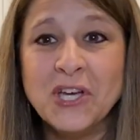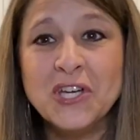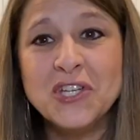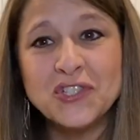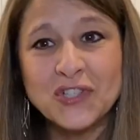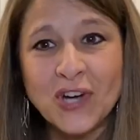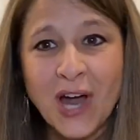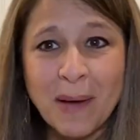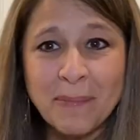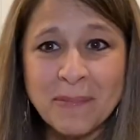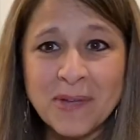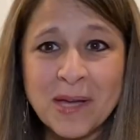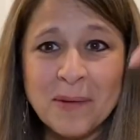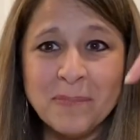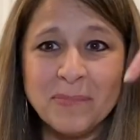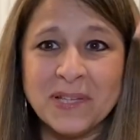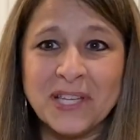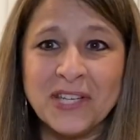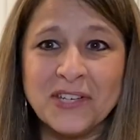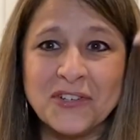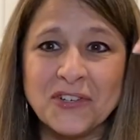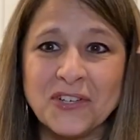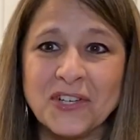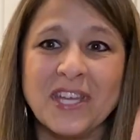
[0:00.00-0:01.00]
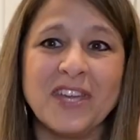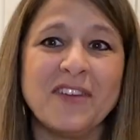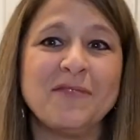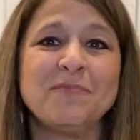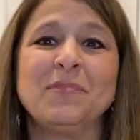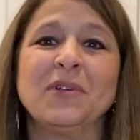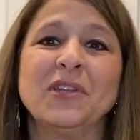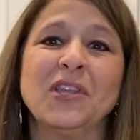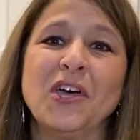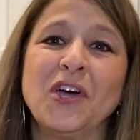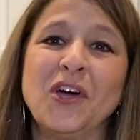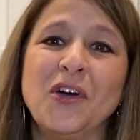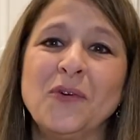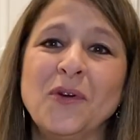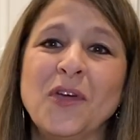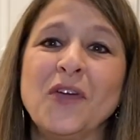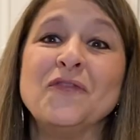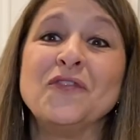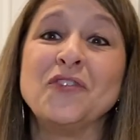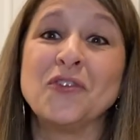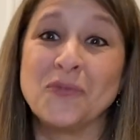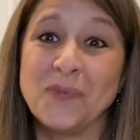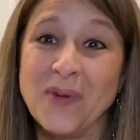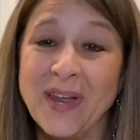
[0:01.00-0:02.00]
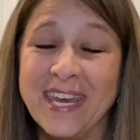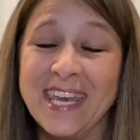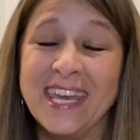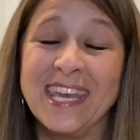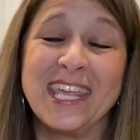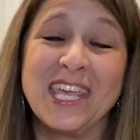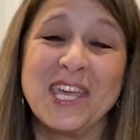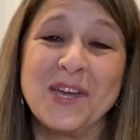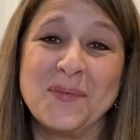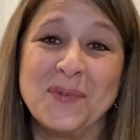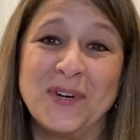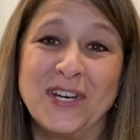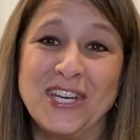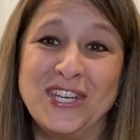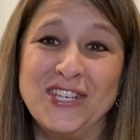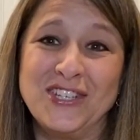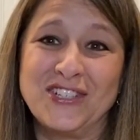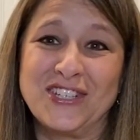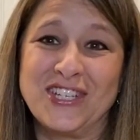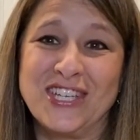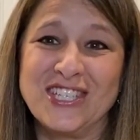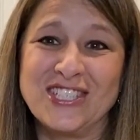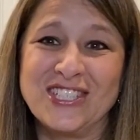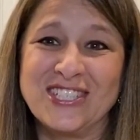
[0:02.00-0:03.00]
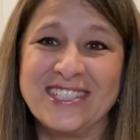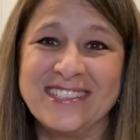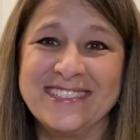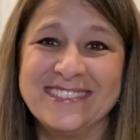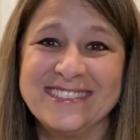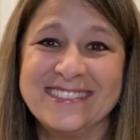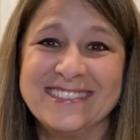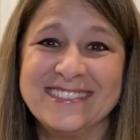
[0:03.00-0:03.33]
Drop me a blender gift below if you're ready to get one in your kitchen.